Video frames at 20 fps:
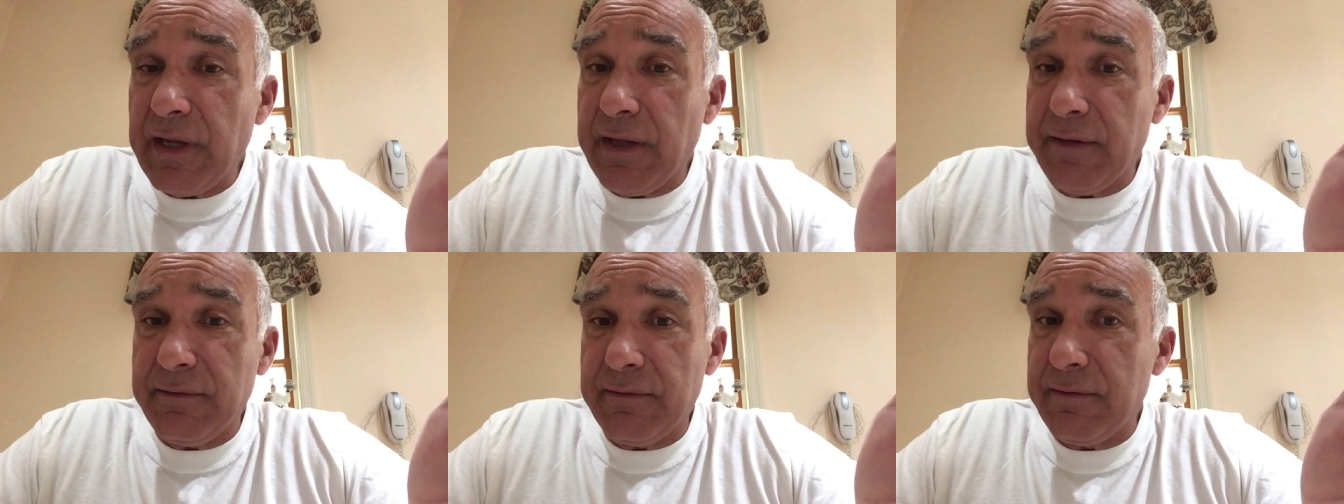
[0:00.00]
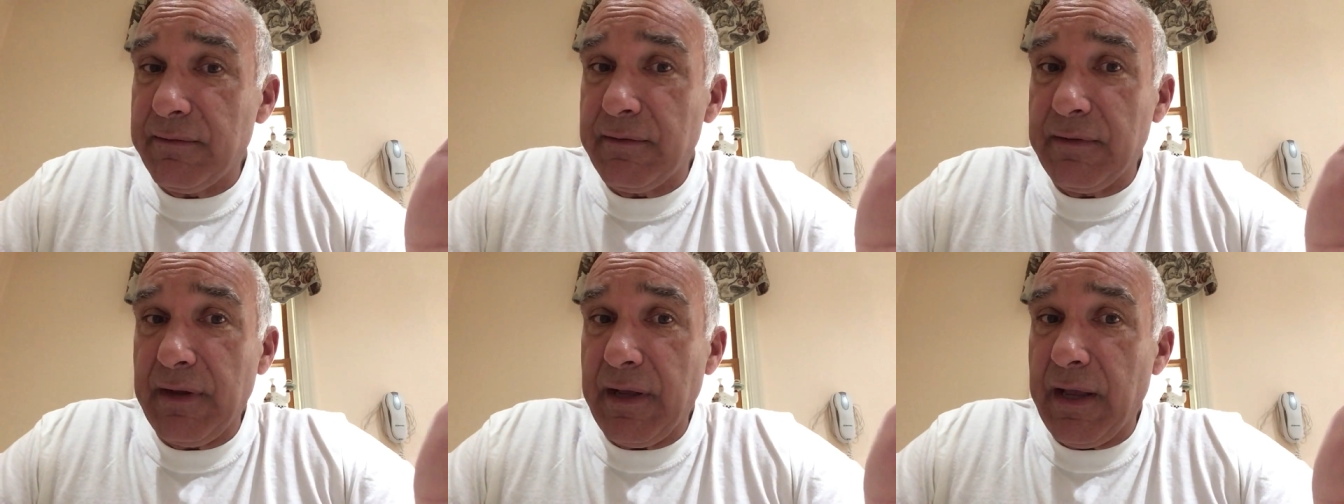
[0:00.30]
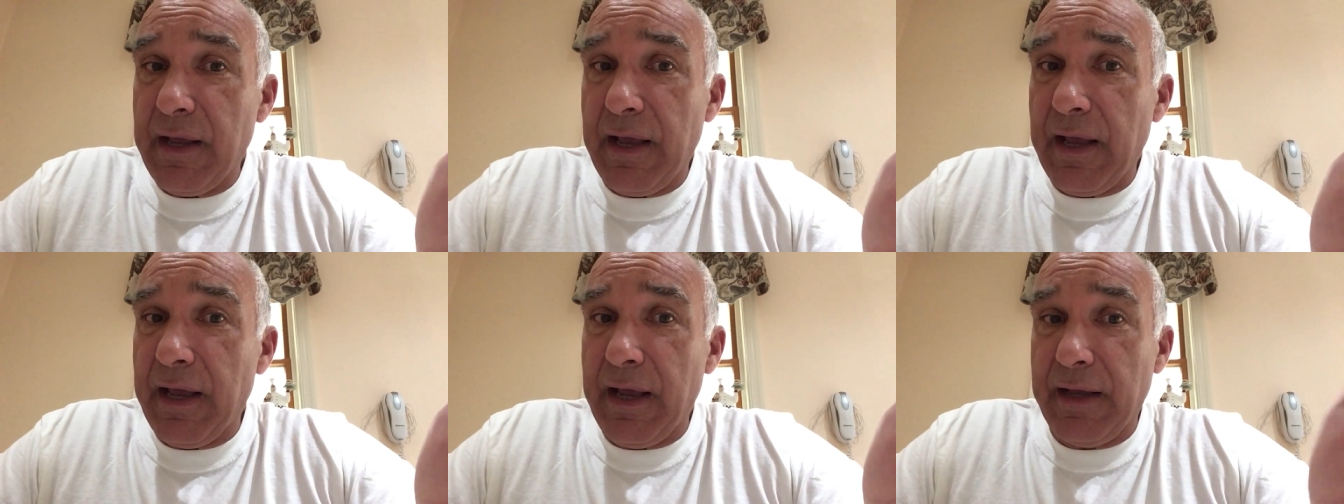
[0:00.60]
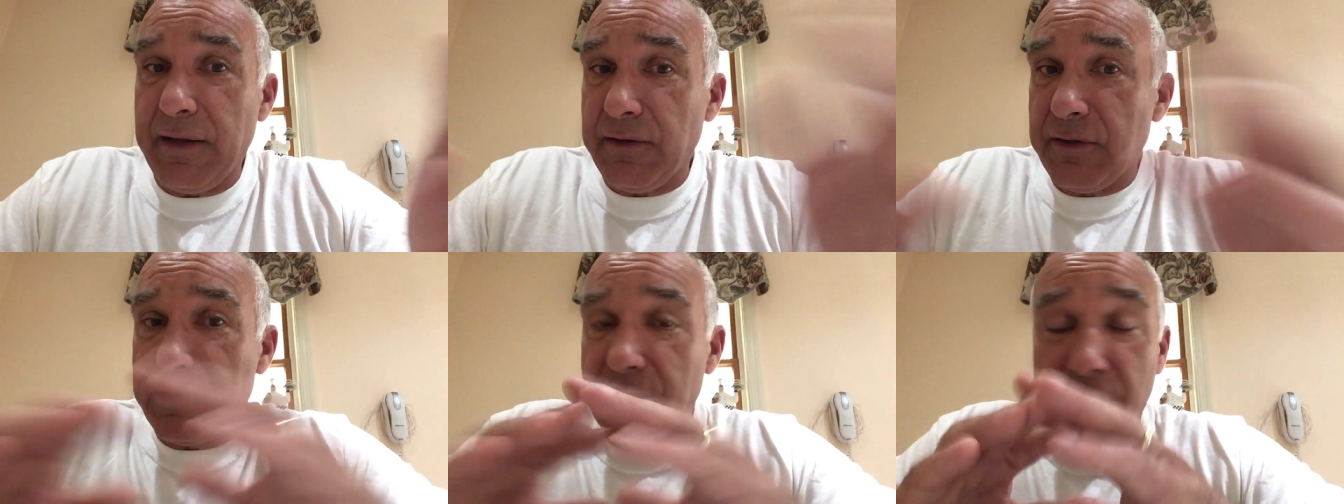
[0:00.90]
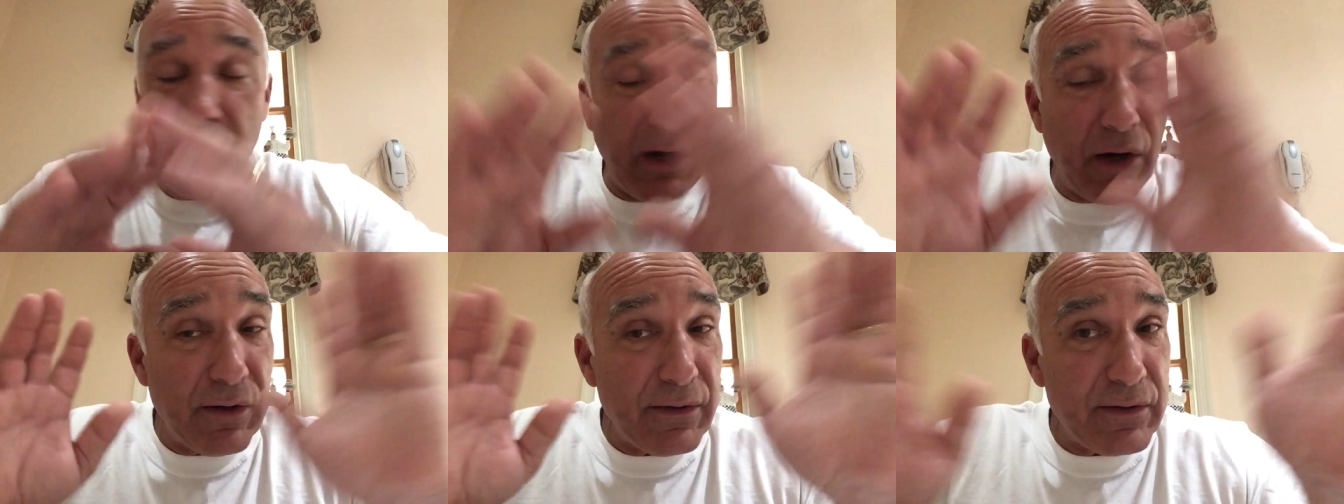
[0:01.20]
and and
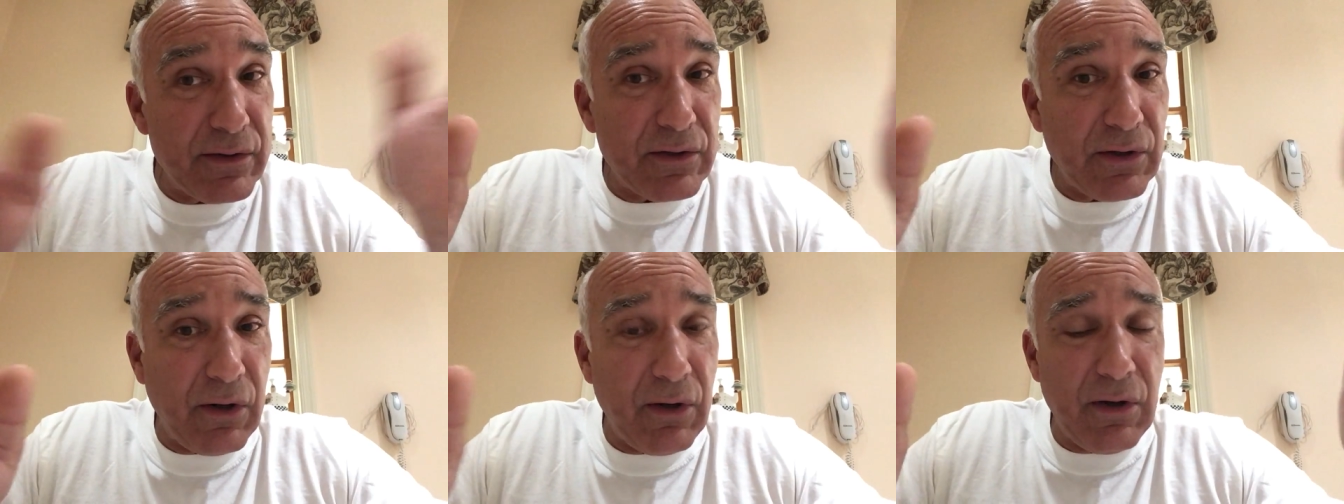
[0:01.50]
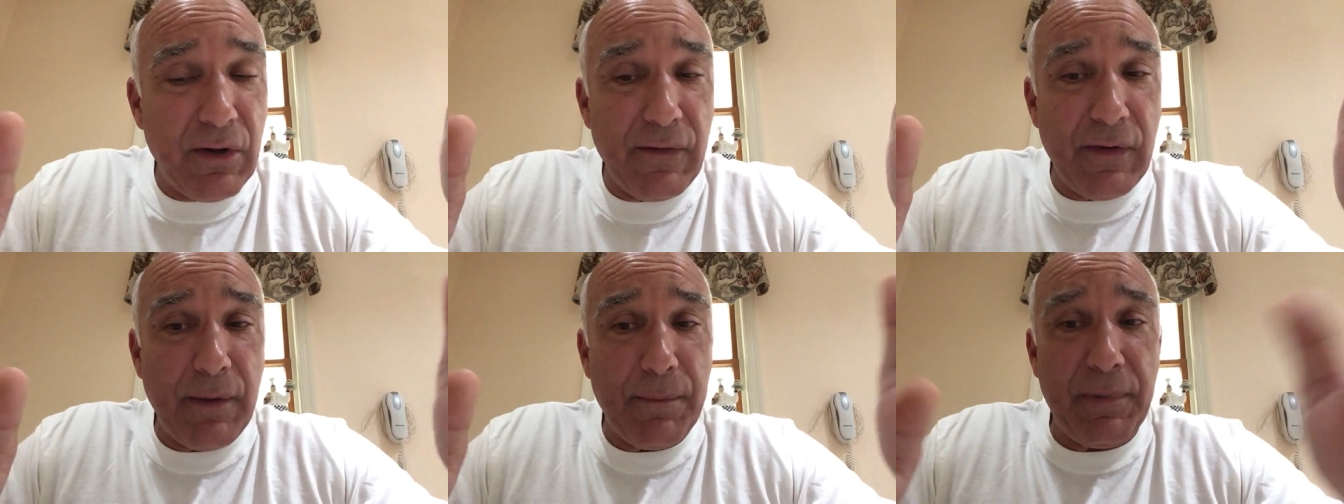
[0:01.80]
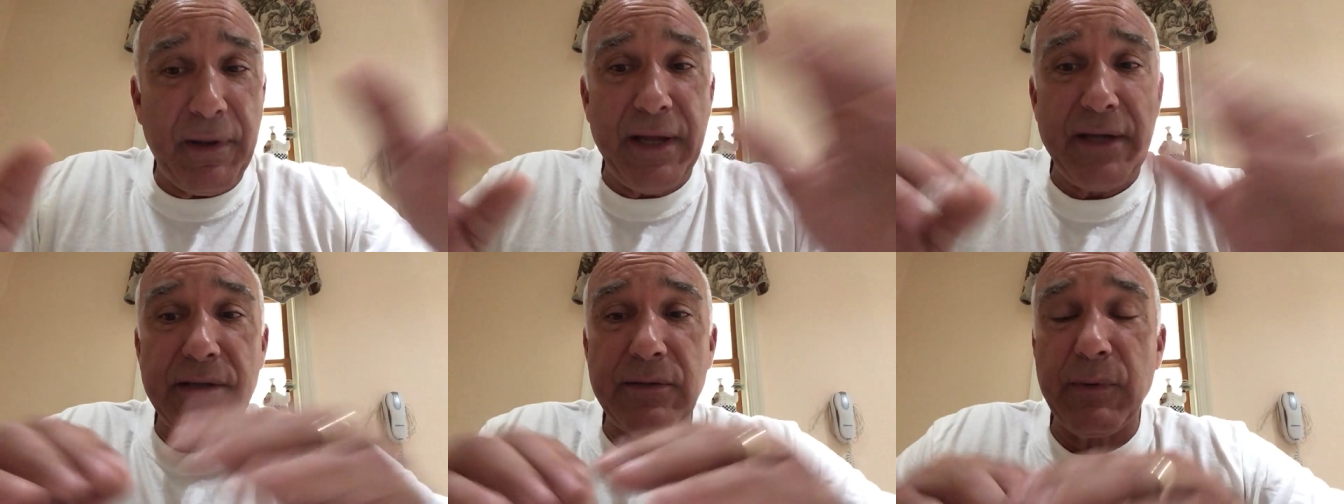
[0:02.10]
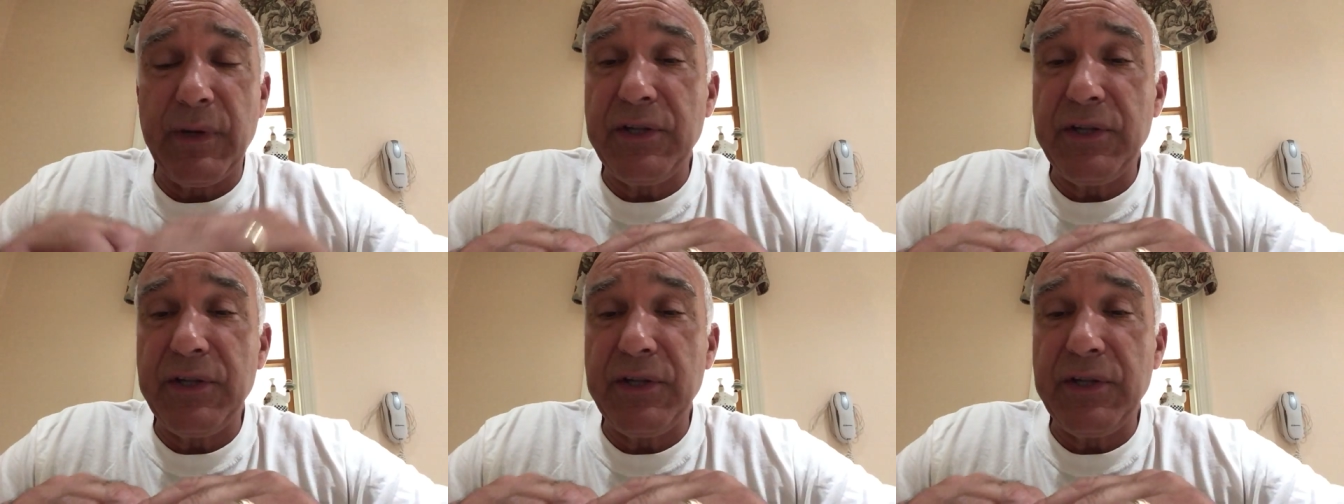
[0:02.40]
curtains all over the place.